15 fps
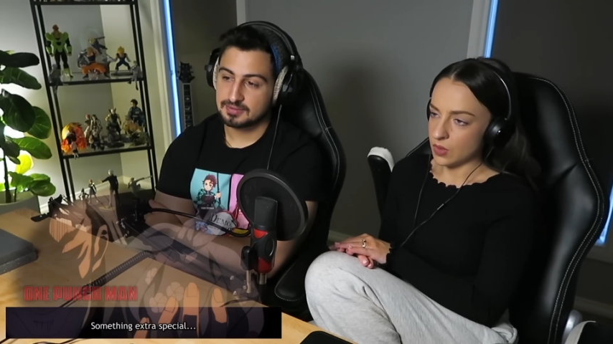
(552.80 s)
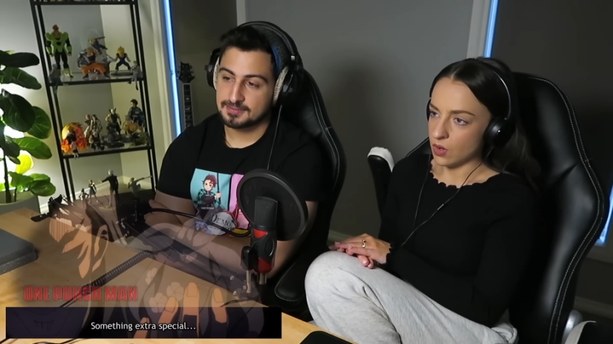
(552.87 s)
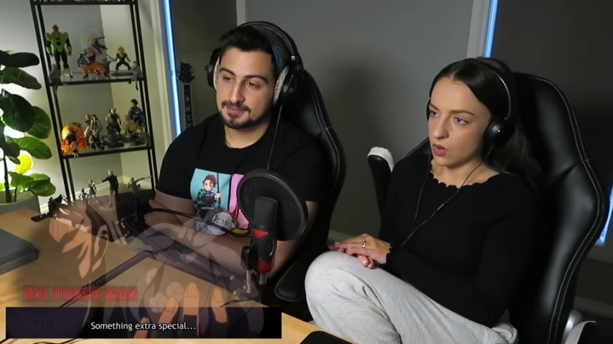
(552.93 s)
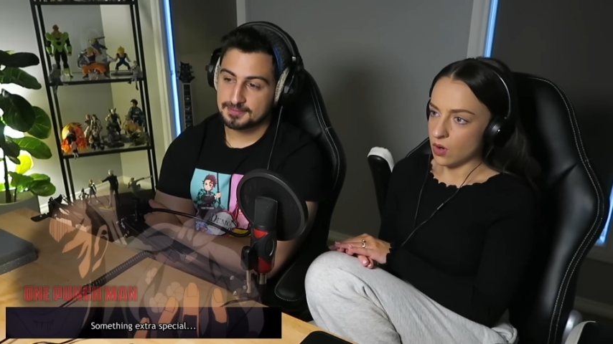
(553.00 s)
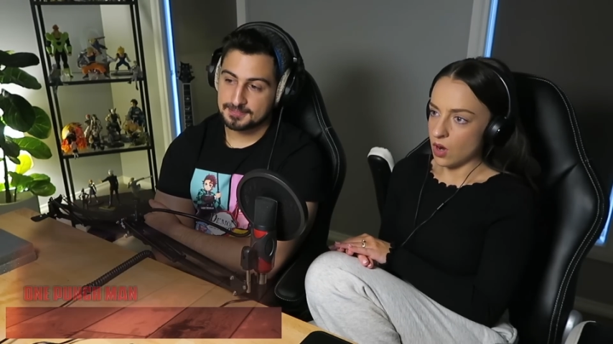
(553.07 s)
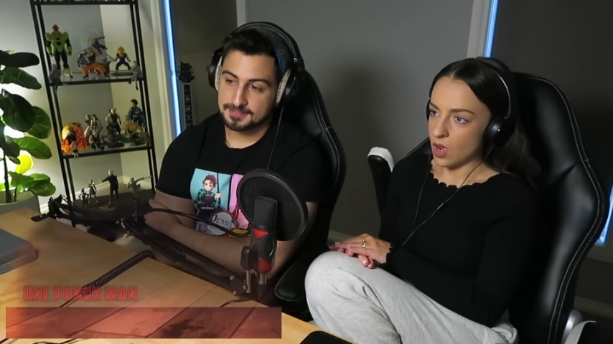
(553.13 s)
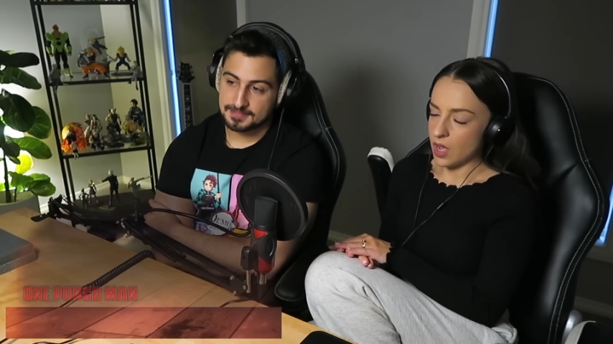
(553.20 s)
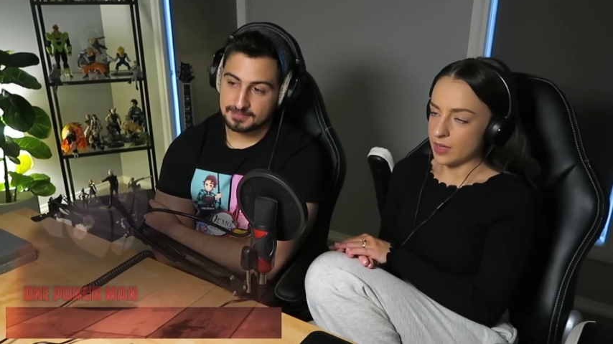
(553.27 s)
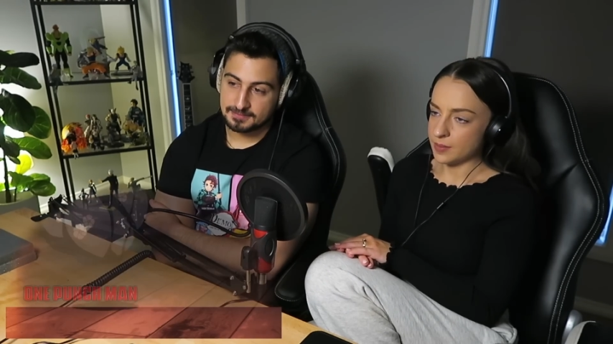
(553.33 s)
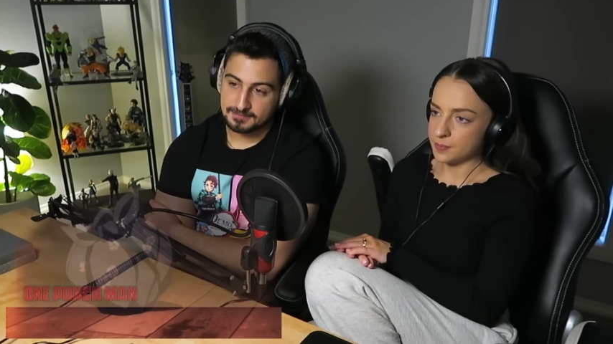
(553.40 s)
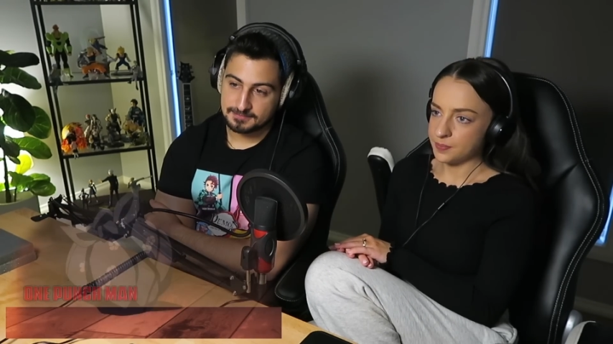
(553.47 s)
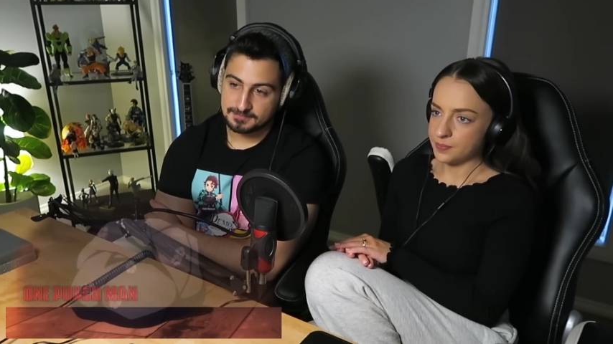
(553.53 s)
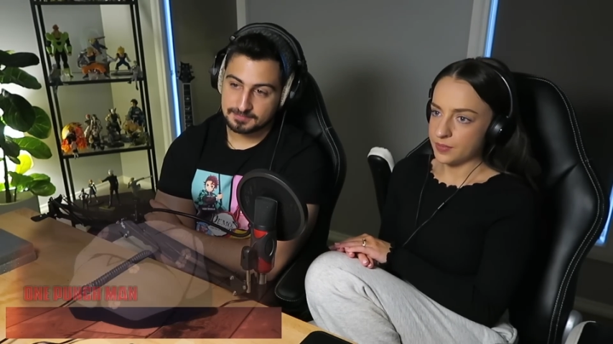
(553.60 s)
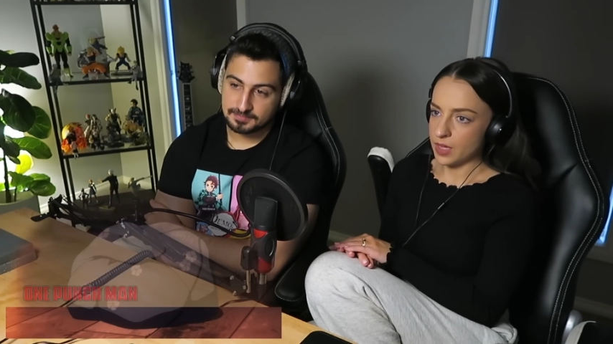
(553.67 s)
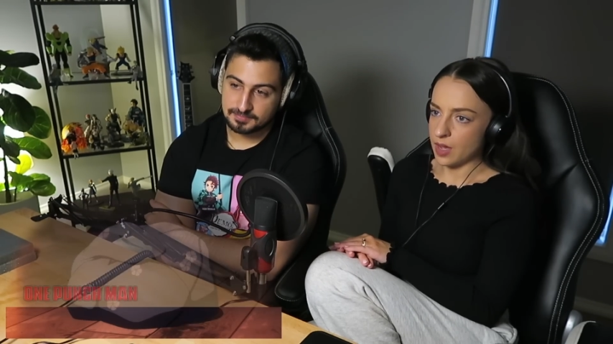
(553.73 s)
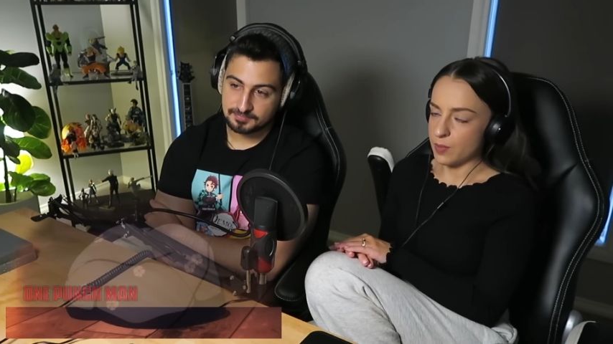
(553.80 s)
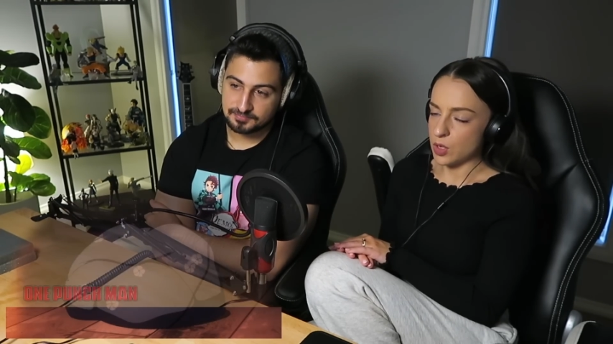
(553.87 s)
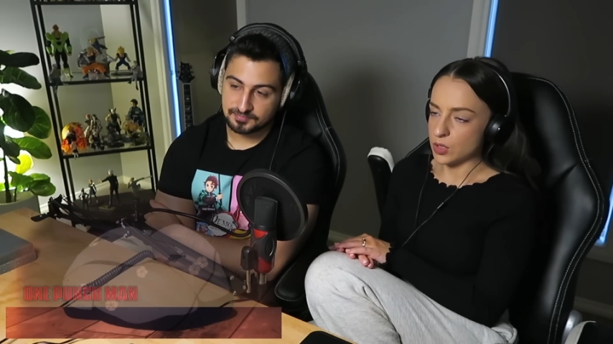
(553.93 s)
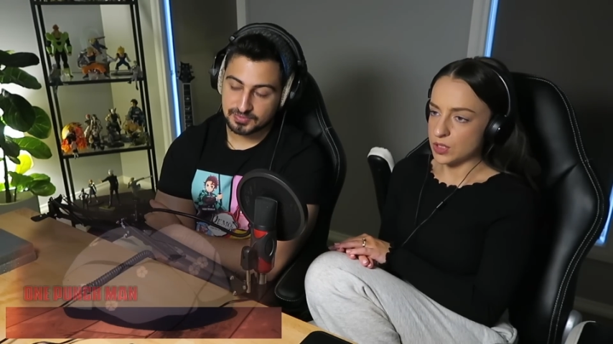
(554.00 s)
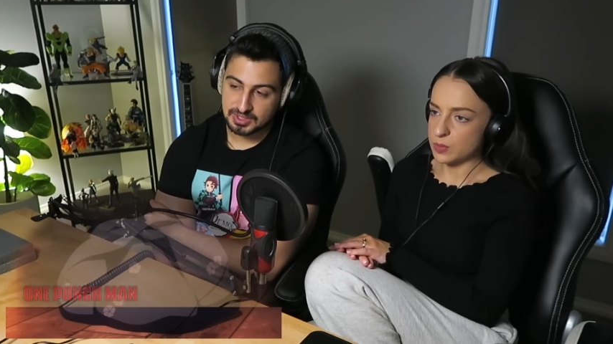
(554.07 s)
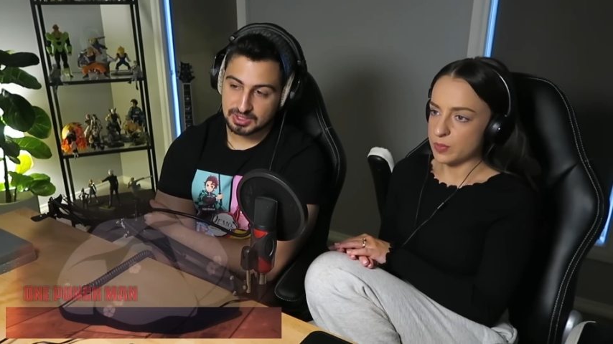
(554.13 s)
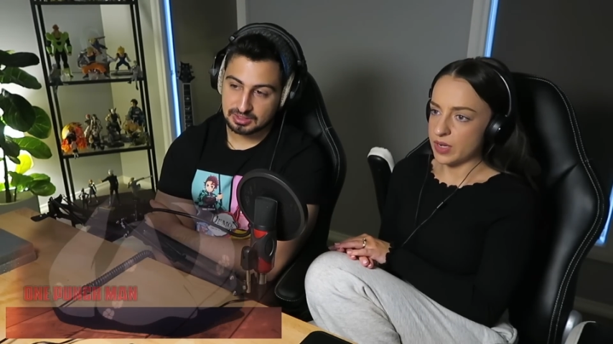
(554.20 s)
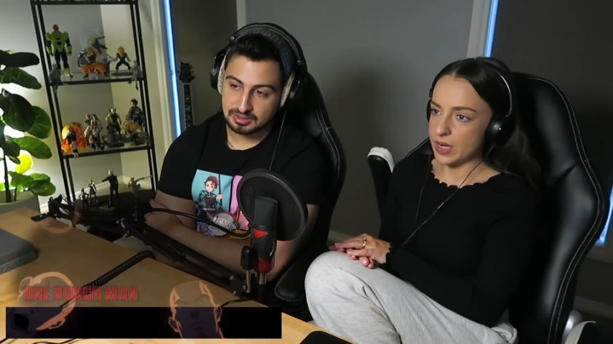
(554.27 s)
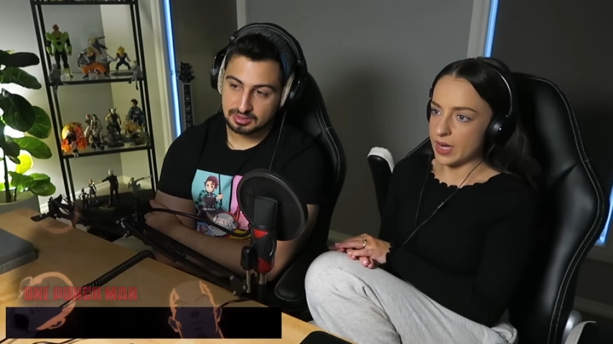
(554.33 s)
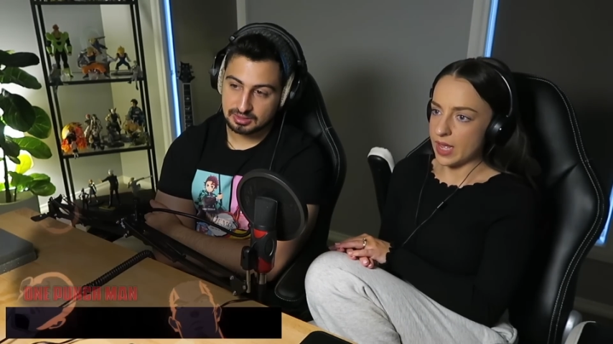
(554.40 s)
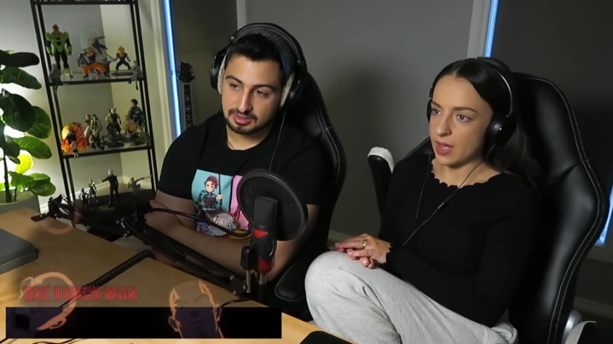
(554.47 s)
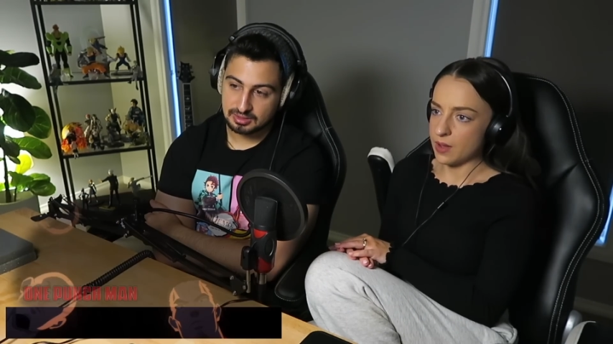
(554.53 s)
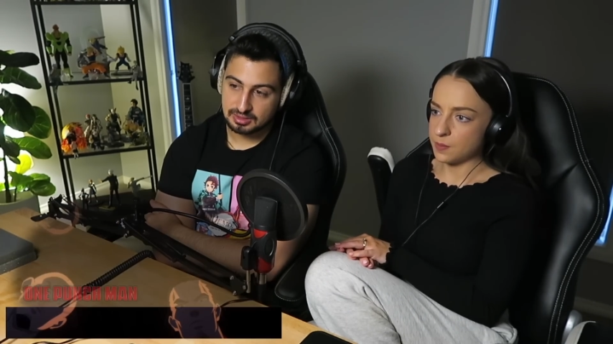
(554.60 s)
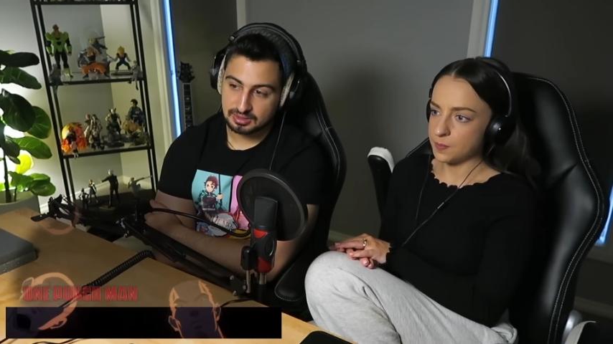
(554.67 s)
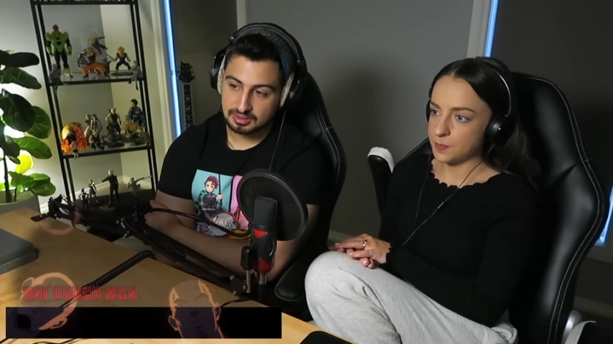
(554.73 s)
Speaker 1: Alright, come on, spit it
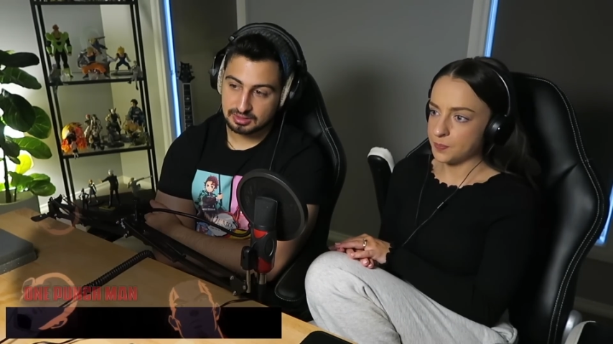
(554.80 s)
out.